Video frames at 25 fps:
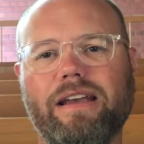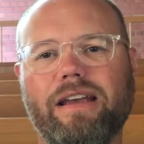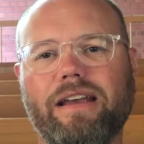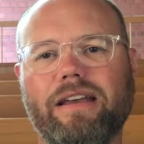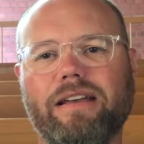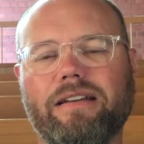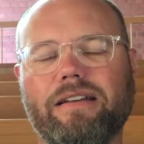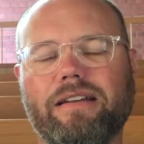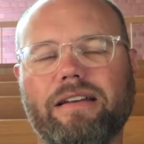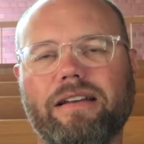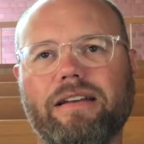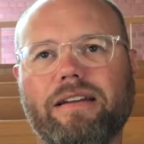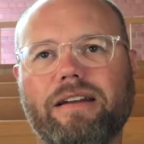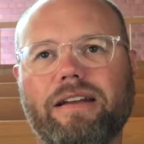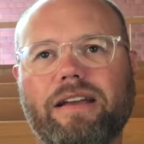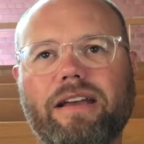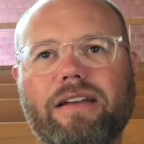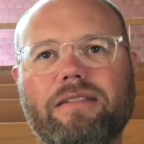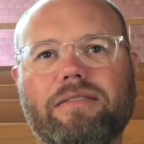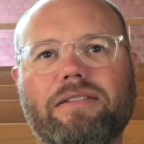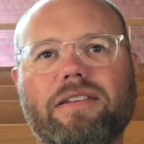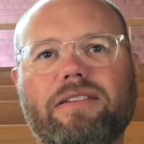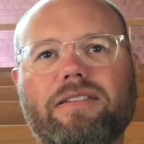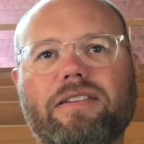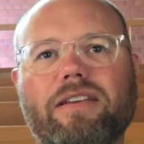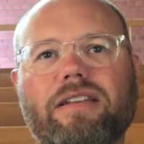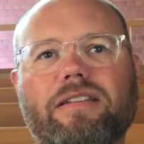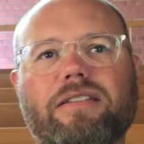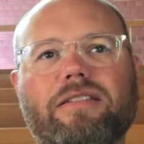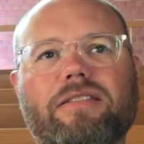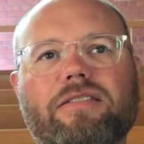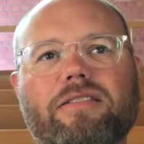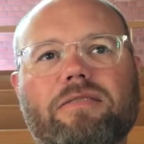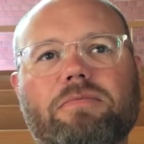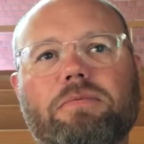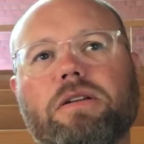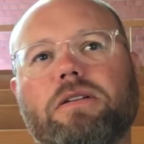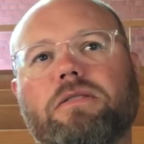And I have to say, this
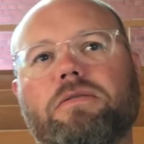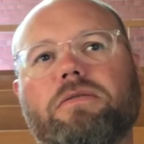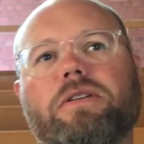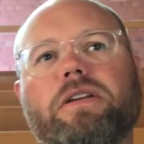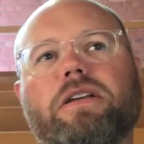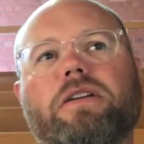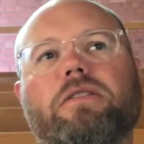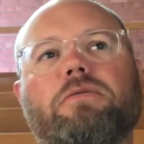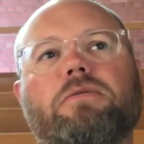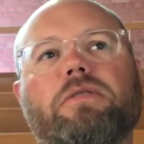has been a week